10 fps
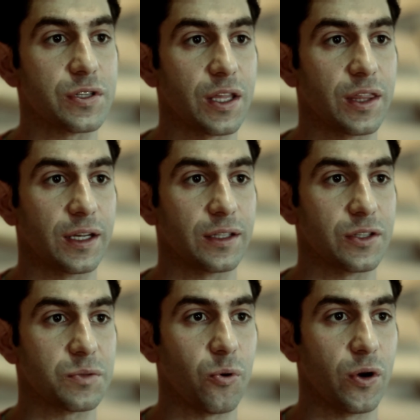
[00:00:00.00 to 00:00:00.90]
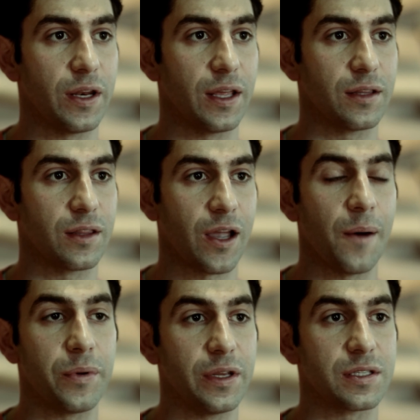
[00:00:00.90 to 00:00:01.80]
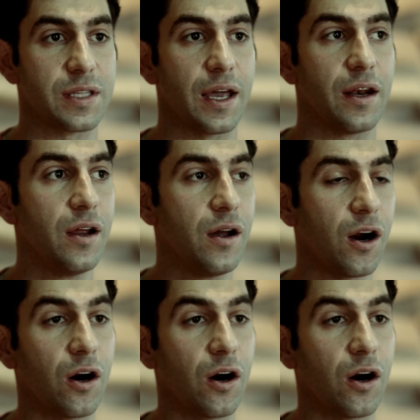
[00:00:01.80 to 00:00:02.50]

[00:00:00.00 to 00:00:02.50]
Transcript: I think, at this point. And the companies that are